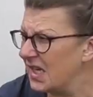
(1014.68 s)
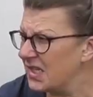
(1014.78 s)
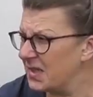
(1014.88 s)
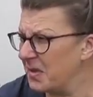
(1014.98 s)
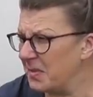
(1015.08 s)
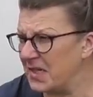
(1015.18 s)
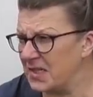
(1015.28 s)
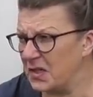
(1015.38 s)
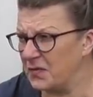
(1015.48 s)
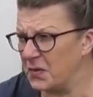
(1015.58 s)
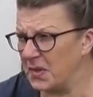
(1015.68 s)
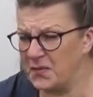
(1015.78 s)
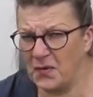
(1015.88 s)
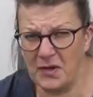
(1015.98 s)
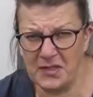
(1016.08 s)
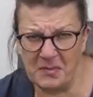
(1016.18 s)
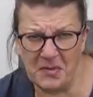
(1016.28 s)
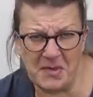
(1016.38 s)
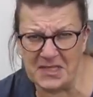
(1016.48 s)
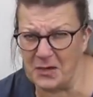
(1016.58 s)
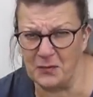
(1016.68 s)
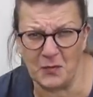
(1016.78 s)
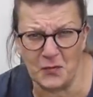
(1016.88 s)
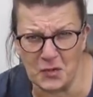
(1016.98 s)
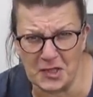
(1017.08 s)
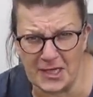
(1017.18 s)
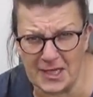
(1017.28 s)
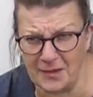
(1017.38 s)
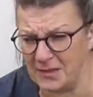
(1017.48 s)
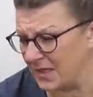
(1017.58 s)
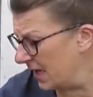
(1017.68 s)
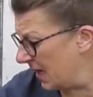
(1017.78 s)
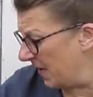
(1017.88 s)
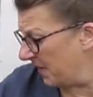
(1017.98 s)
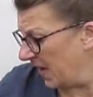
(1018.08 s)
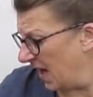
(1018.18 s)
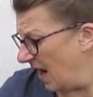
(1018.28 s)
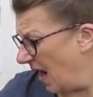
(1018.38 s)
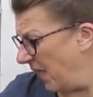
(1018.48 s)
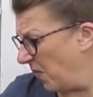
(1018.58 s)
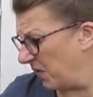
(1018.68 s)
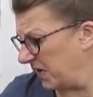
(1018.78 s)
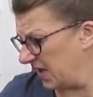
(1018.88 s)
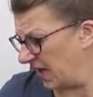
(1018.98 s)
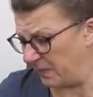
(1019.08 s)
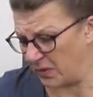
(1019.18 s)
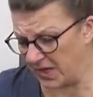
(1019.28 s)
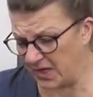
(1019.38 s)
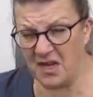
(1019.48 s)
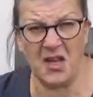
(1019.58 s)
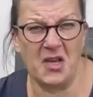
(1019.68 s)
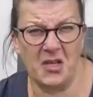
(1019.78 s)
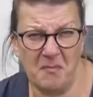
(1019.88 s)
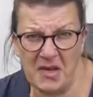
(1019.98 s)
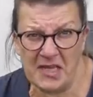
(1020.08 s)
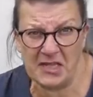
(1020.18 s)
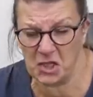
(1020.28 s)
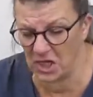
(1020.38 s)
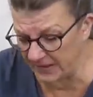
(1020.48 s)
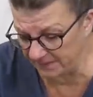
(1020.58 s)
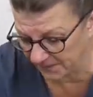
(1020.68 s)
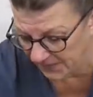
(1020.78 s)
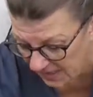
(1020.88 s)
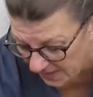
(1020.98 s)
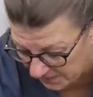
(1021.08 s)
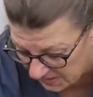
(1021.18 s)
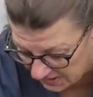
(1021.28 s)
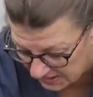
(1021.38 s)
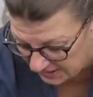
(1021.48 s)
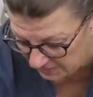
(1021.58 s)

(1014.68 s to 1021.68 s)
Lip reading: some of them I soaked for 24 hours, some of them I soaked for 48 hours, and the ones that I put in completely dry. Yeah, doesn't